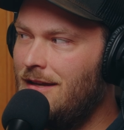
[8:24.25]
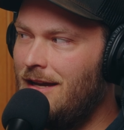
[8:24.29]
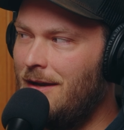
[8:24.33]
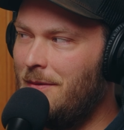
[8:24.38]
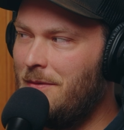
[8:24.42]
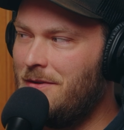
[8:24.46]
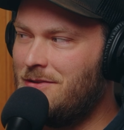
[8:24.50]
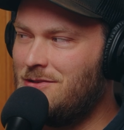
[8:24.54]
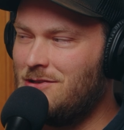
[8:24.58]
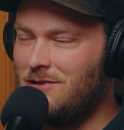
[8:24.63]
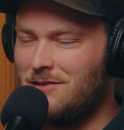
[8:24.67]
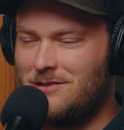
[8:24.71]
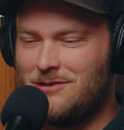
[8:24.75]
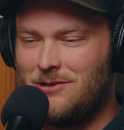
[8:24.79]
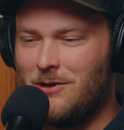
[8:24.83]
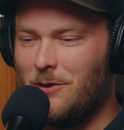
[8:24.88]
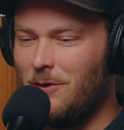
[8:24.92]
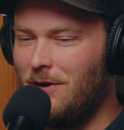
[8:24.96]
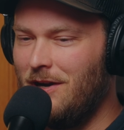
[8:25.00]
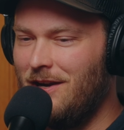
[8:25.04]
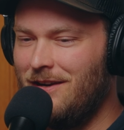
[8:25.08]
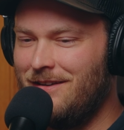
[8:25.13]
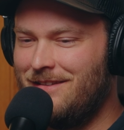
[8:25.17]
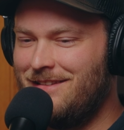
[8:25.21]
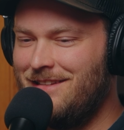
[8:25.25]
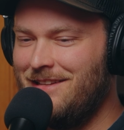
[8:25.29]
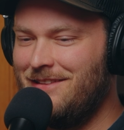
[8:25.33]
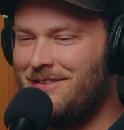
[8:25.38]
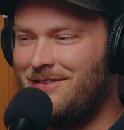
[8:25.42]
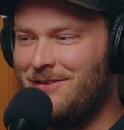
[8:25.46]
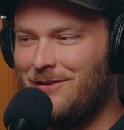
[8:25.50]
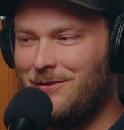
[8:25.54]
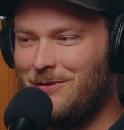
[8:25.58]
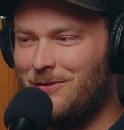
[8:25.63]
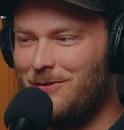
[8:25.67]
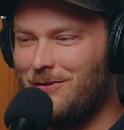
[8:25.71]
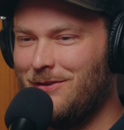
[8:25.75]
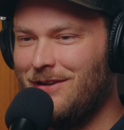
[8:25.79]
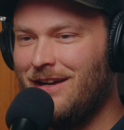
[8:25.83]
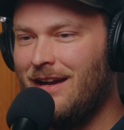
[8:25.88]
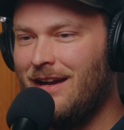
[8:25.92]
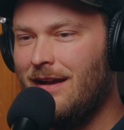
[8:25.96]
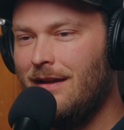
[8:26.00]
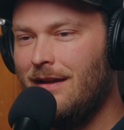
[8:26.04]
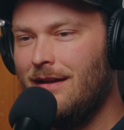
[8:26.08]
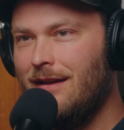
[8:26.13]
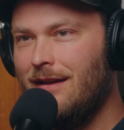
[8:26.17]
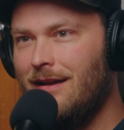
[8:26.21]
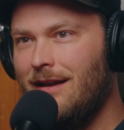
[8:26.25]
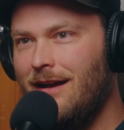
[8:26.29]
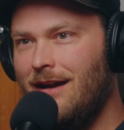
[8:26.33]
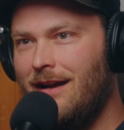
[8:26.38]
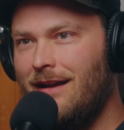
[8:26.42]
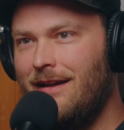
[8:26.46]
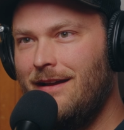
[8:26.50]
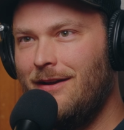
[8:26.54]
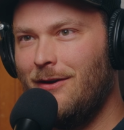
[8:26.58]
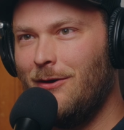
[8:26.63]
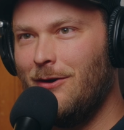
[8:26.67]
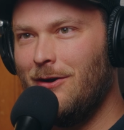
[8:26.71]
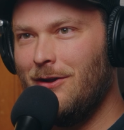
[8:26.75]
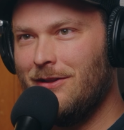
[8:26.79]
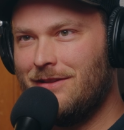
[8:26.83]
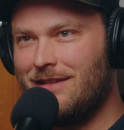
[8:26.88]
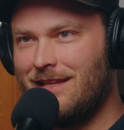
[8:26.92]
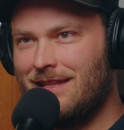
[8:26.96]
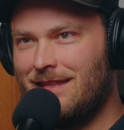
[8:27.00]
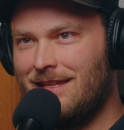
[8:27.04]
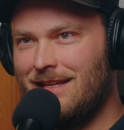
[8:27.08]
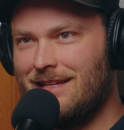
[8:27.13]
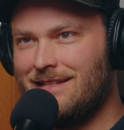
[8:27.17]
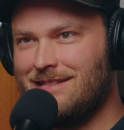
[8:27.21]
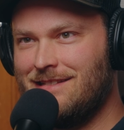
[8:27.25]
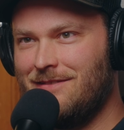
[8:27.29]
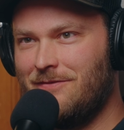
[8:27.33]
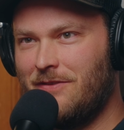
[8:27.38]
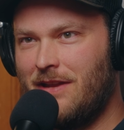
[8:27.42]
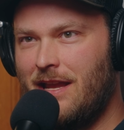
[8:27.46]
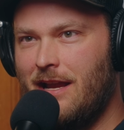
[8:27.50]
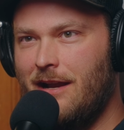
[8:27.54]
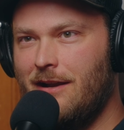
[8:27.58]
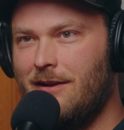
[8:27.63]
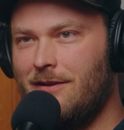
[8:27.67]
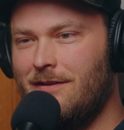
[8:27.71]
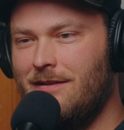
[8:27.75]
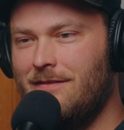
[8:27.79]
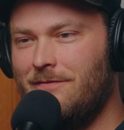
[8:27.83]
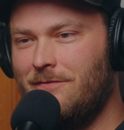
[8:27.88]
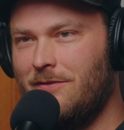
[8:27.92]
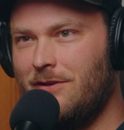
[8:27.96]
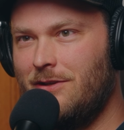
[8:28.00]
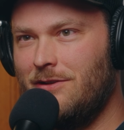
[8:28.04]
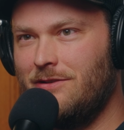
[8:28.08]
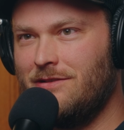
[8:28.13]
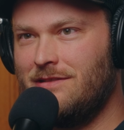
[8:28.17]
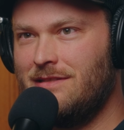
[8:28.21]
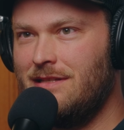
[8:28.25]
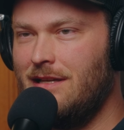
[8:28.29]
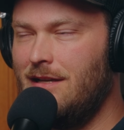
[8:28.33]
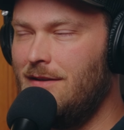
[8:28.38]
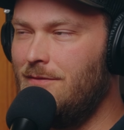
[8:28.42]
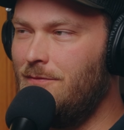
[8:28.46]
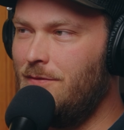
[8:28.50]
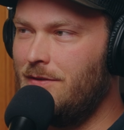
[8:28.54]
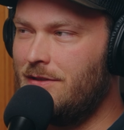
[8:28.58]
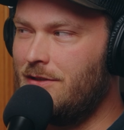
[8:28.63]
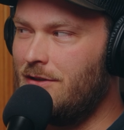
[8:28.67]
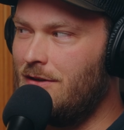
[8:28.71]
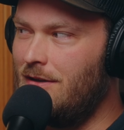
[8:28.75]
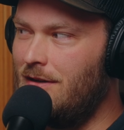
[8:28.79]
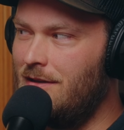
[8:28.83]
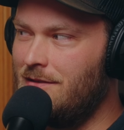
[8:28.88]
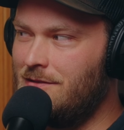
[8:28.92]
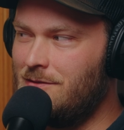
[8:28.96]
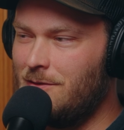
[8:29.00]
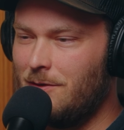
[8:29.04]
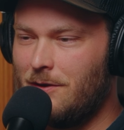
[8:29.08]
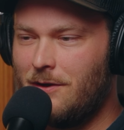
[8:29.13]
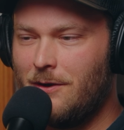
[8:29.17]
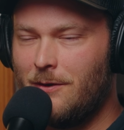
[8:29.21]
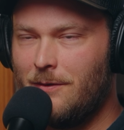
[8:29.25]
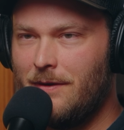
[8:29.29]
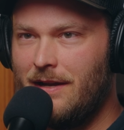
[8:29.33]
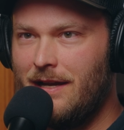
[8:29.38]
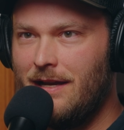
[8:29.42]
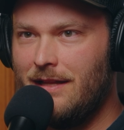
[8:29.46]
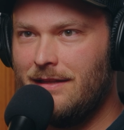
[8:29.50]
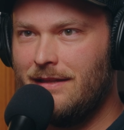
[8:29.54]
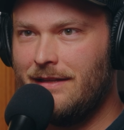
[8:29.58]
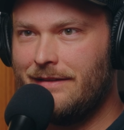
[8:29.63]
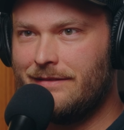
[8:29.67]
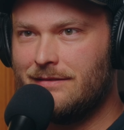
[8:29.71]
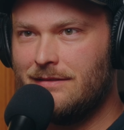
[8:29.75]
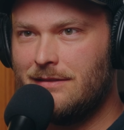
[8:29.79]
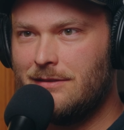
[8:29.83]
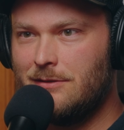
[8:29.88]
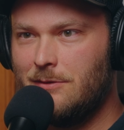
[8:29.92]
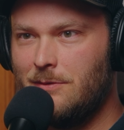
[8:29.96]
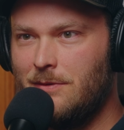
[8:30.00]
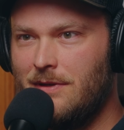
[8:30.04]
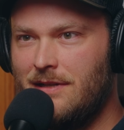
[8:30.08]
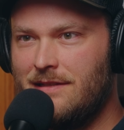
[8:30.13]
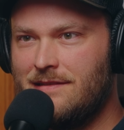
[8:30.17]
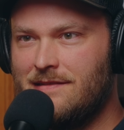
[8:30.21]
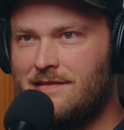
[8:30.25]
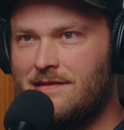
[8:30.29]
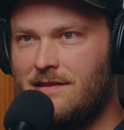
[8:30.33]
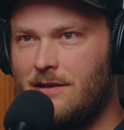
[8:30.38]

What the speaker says: I mean, it's just so hard to do all the things of care for yourself when you're also corralling little ones.